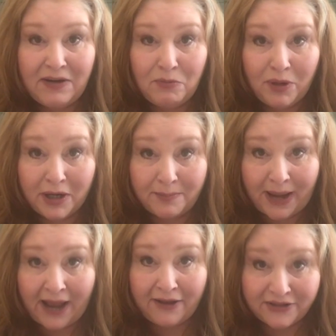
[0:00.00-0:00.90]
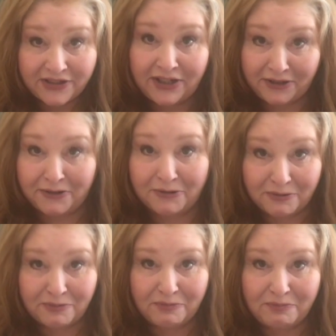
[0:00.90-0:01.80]
And we're about
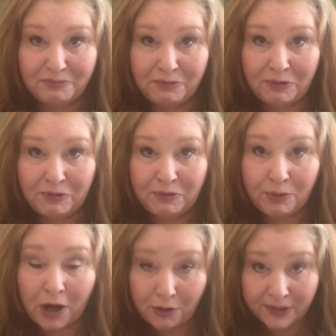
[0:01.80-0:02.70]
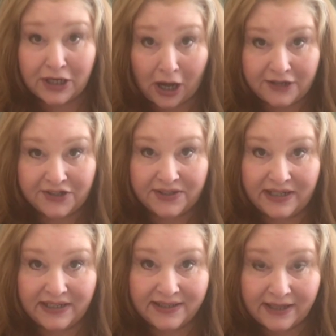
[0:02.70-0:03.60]
to grow in
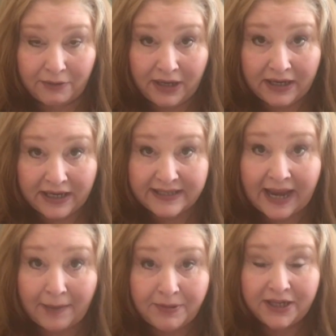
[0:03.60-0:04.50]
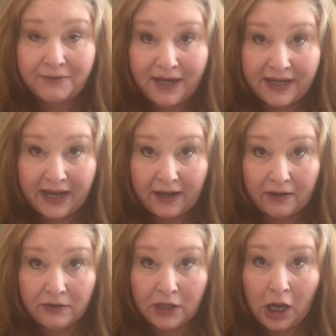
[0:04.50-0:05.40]
consciousness. So it's happening right
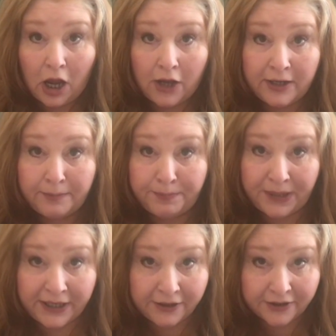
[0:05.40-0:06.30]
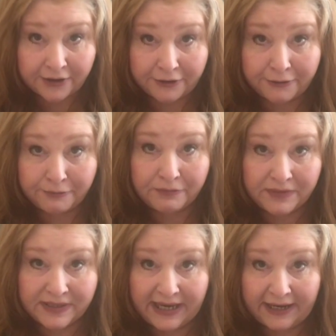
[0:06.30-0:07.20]
now. On a bigger
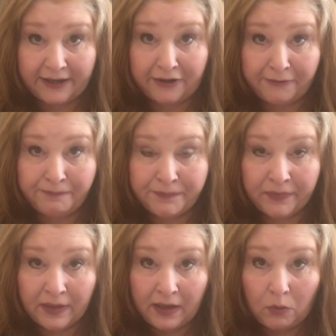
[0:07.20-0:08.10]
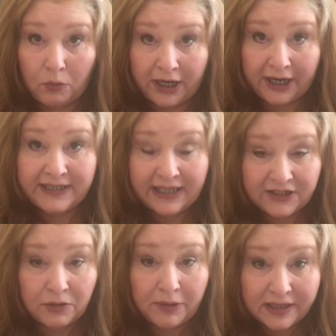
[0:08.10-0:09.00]
scale, what I
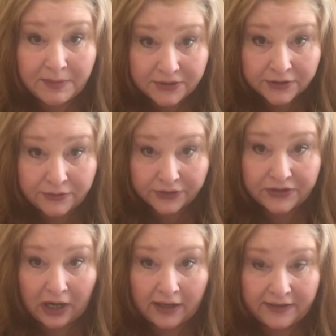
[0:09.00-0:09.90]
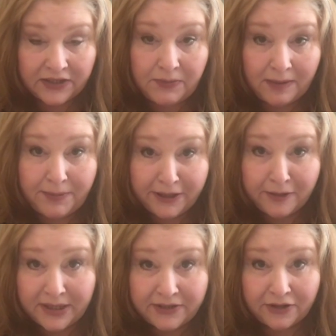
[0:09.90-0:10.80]
teach and what the mystery schools taught, and that's why
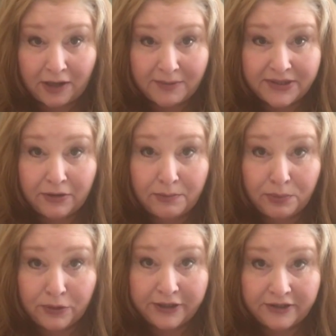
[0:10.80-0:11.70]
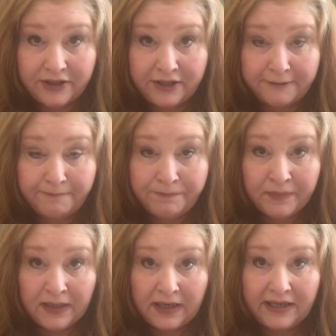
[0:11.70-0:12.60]
pyramids are always so important too,
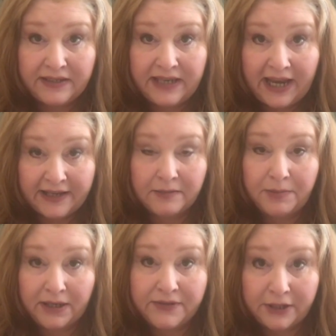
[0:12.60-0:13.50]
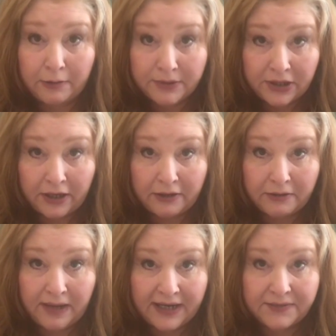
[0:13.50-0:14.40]
is the as above, so
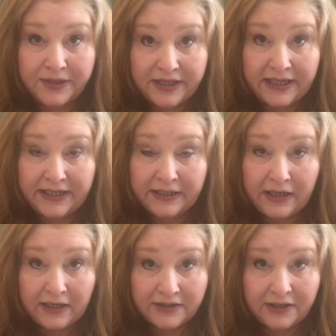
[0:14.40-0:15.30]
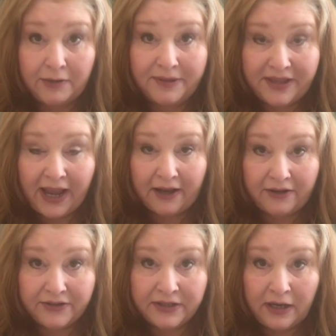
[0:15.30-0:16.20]
below, as within, so
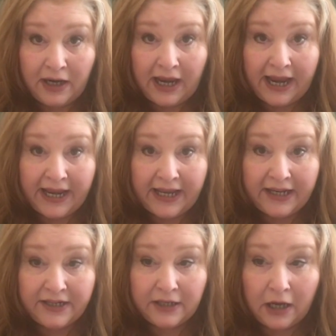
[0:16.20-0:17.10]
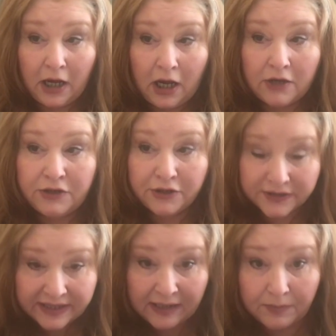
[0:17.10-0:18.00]
without. And you're
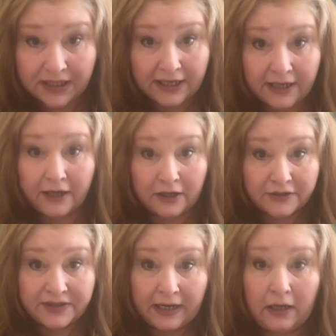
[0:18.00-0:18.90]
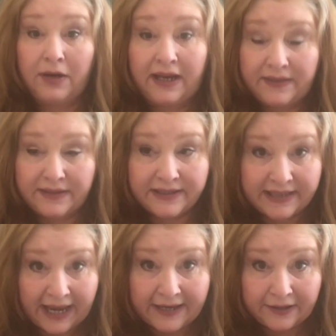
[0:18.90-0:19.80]
seeing me here saying, okay, this
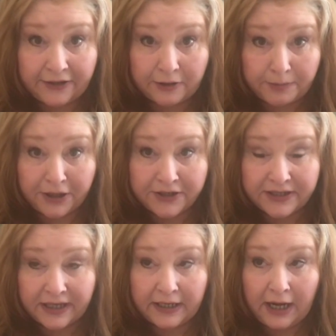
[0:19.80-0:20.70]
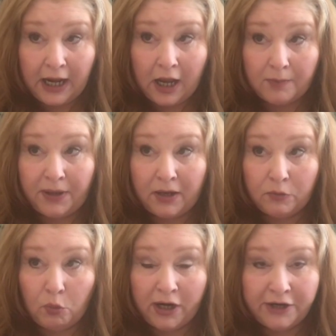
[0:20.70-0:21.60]
is Kayla, the person,
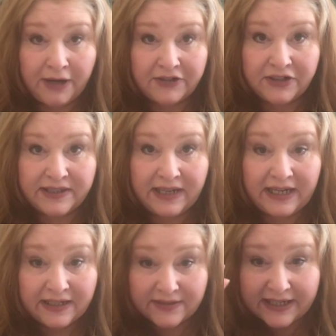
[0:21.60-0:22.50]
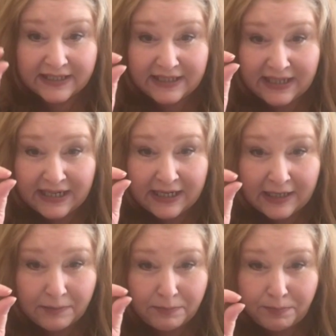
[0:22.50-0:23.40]
but what you're actually seeing is like a
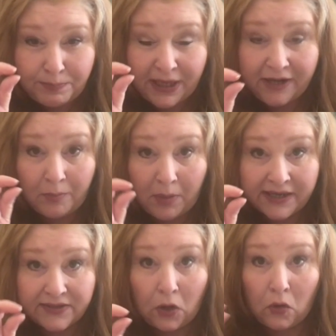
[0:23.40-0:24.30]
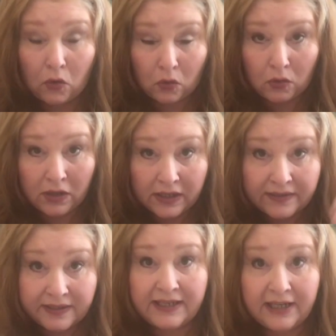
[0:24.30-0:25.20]
teeny bit of my soul
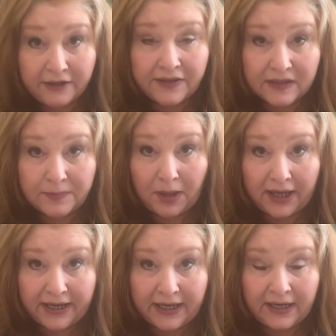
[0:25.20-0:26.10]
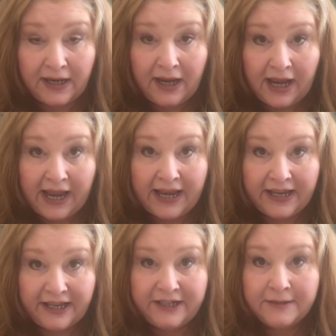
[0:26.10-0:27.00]
that's here in this body.
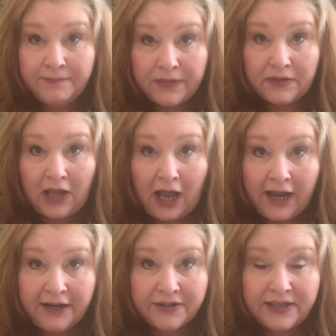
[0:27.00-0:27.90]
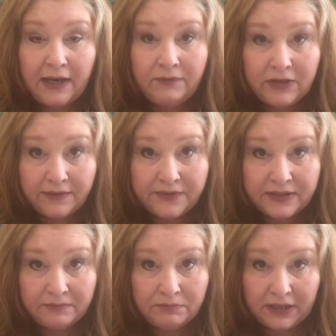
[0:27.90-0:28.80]
And the higher self
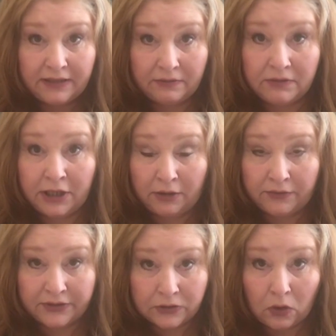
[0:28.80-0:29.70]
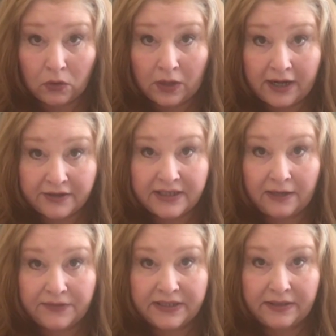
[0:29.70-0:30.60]
lives in, the soul, the higher
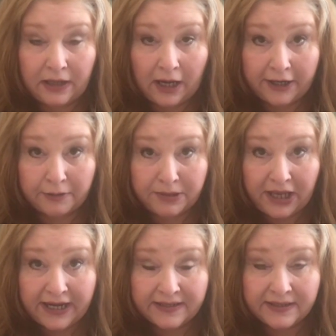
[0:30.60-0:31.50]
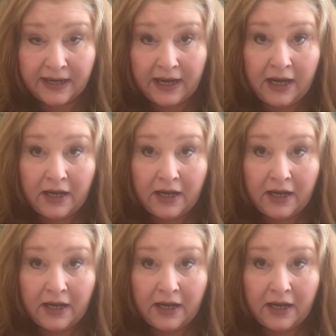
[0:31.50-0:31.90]
self is in the higher planes.